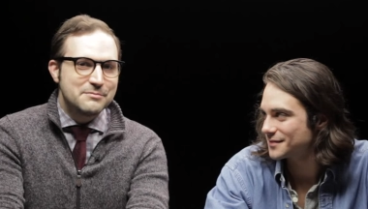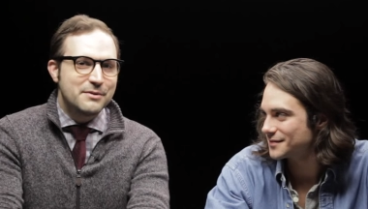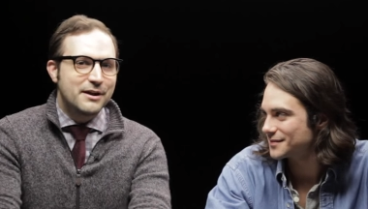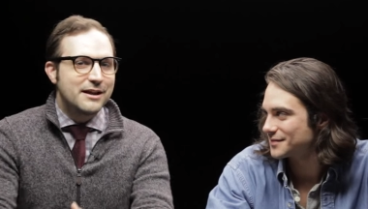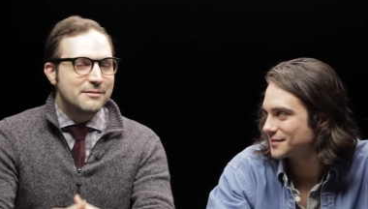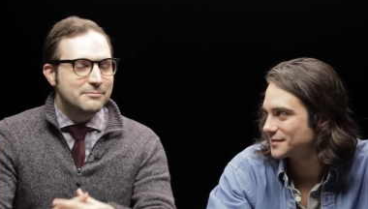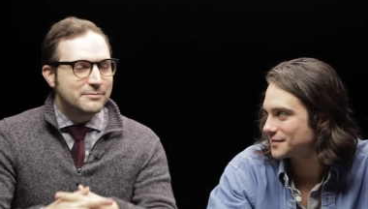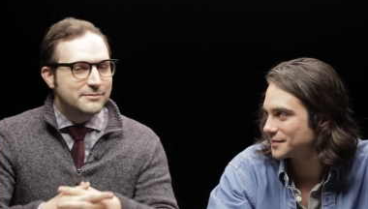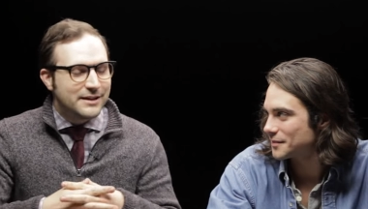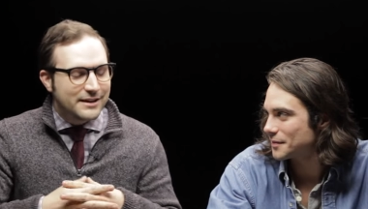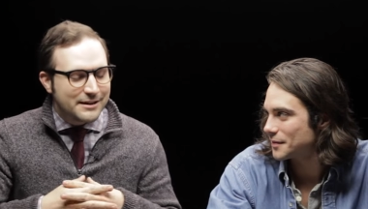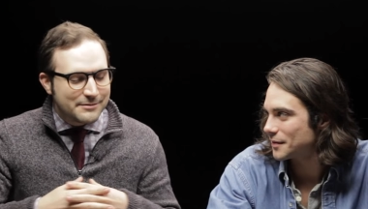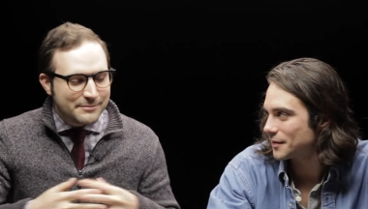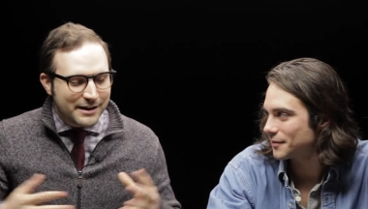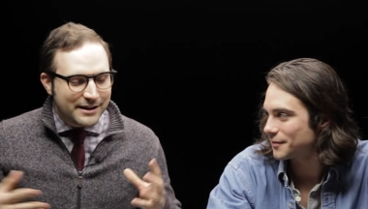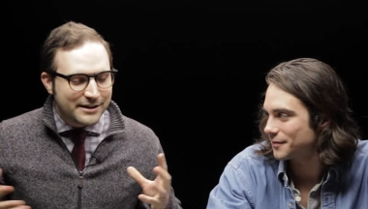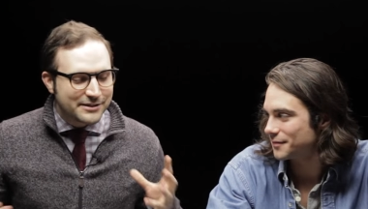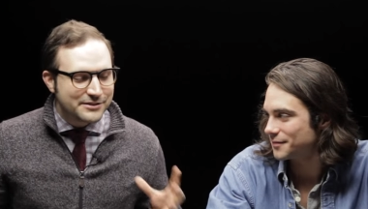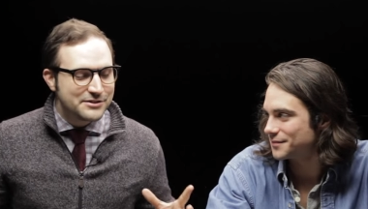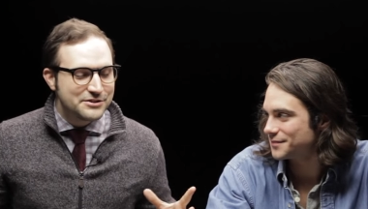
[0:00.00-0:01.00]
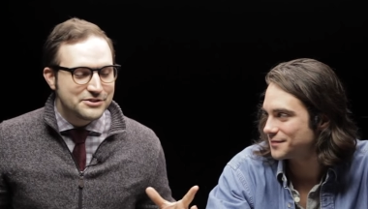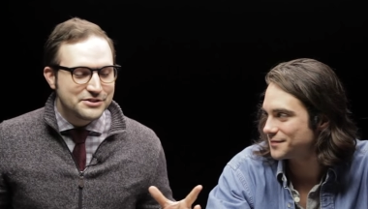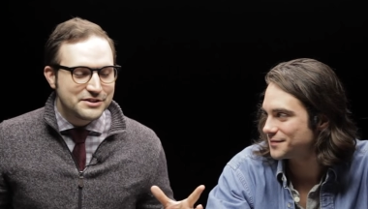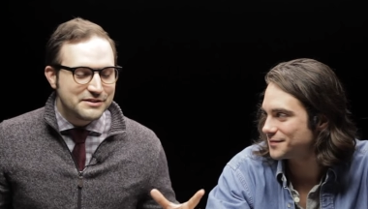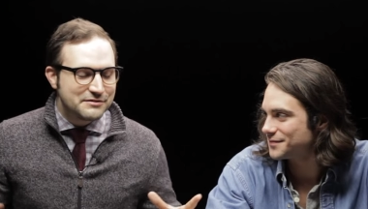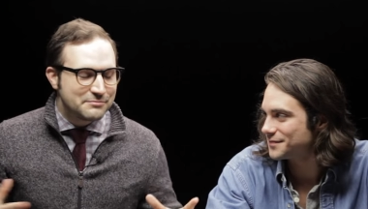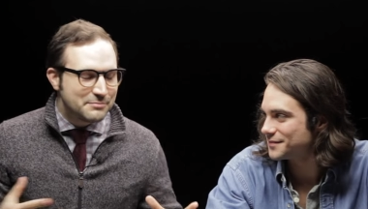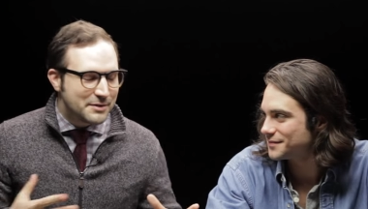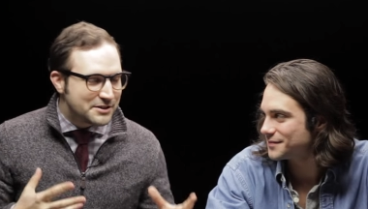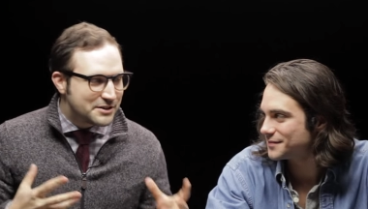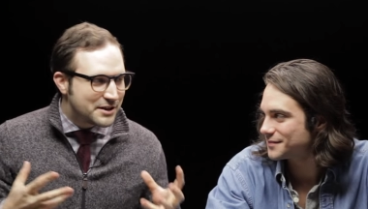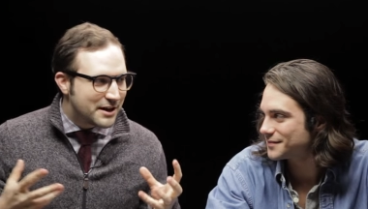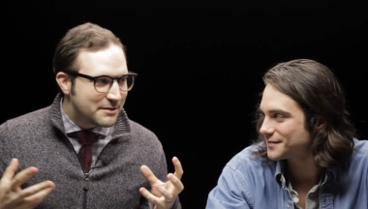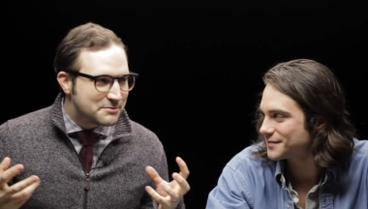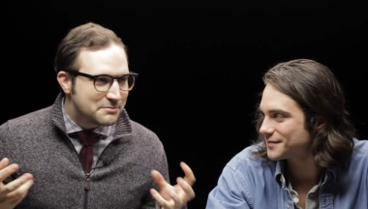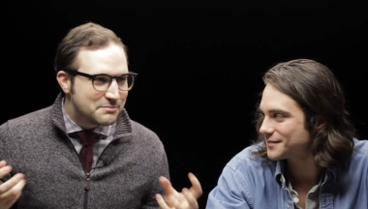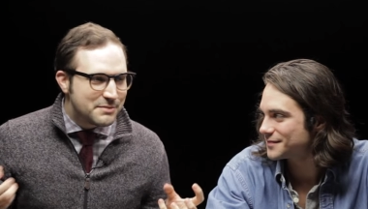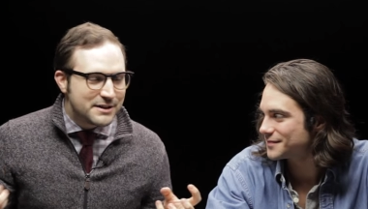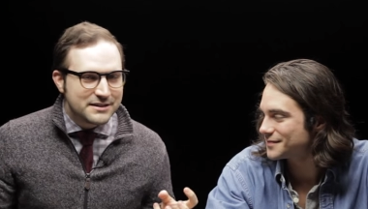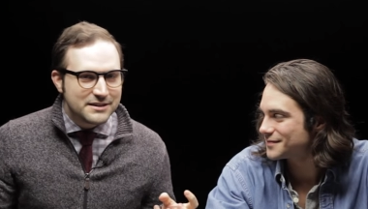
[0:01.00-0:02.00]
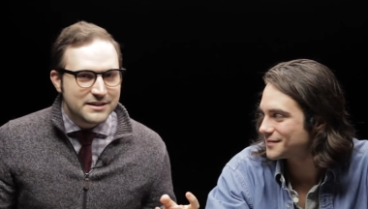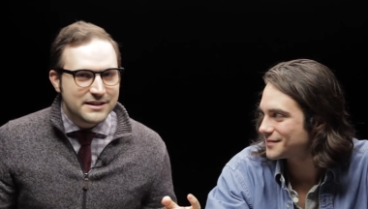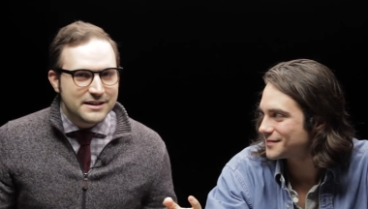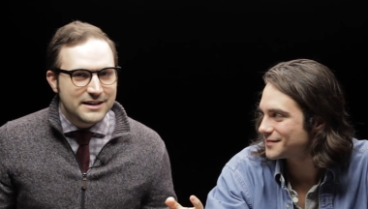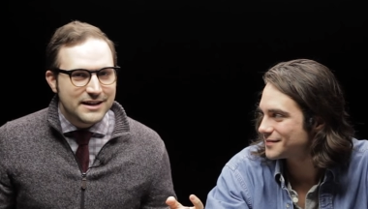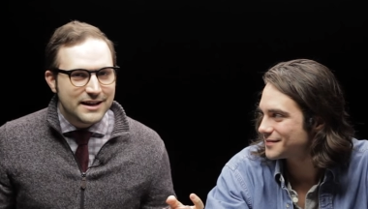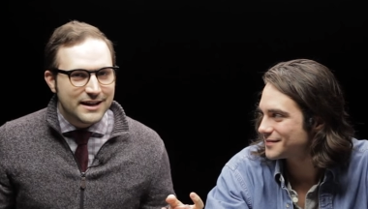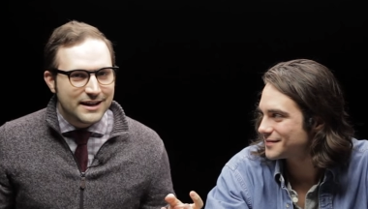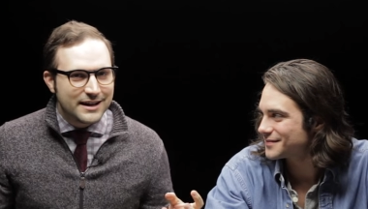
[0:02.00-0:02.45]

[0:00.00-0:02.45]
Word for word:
Speaker 1: but I'm, I'm editor in chief, my job's busy,